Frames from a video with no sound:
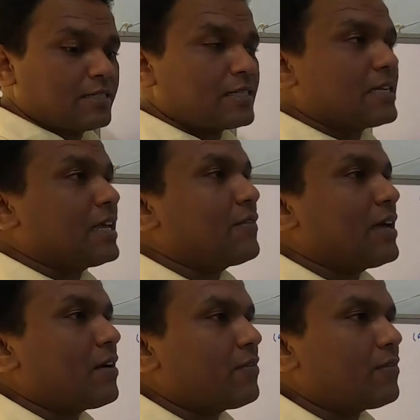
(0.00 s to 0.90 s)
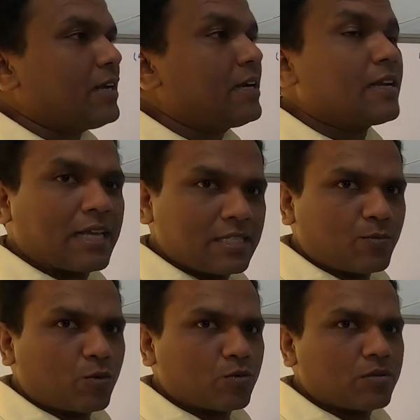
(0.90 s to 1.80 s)
Just like we have in
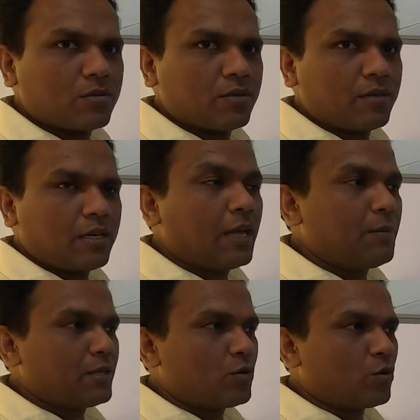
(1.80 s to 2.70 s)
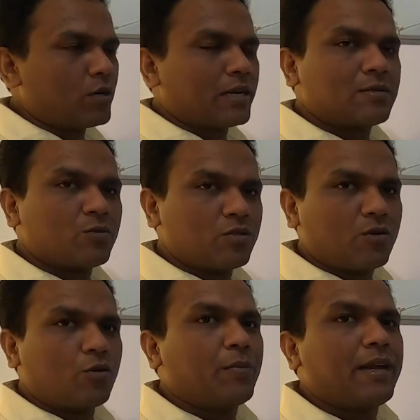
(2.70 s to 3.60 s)
transpose, AB the whole transpose
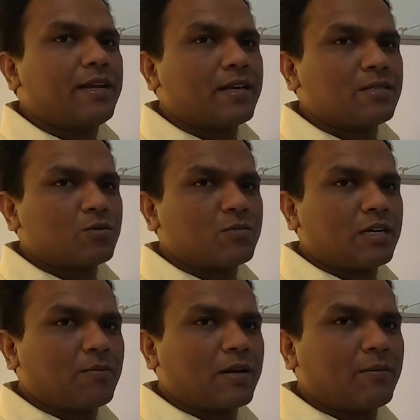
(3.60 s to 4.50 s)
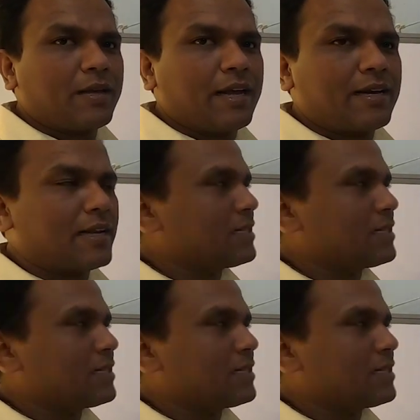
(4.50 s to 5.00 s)
equal to B transpose multiplied by A